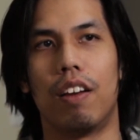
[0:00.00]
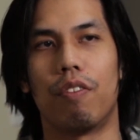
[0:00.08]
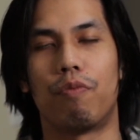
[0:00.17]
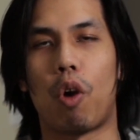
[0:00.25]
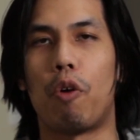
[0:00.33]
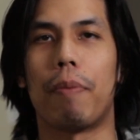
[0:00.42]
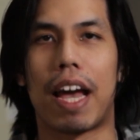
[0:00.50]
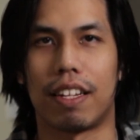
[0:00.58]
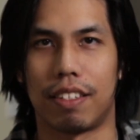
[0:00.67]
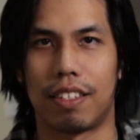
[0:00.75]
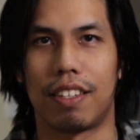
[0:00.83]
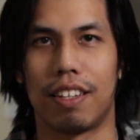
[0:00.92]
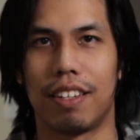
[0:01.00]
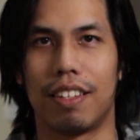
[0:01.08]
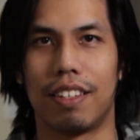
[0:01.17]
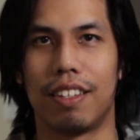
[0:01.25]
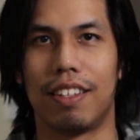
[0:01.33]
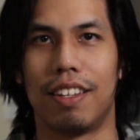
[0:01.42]
romance
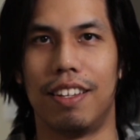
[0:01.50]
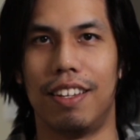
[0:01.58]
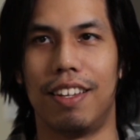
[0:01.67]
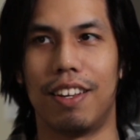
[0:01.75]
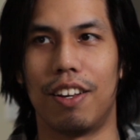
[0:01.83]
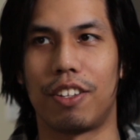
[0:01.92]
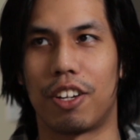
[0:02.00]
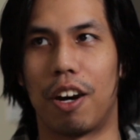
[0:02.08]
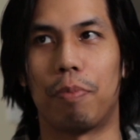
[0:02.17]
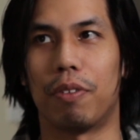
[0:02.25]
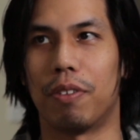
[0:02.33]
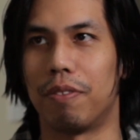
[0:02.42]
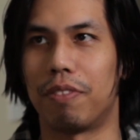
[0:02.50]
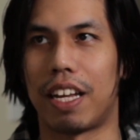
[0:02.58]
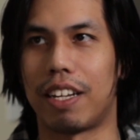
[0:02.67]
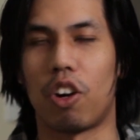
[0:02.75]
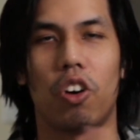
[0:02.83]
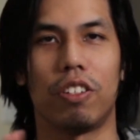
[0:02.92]
couple of
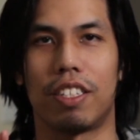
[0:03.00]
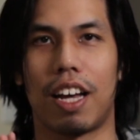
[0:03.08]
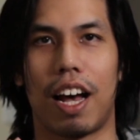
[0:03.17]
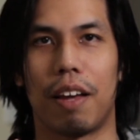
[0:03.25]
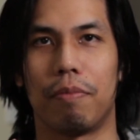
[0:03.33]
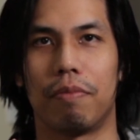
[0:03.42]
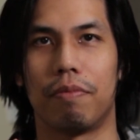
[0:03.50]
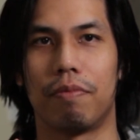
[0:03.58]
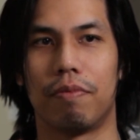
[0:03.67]
like all time,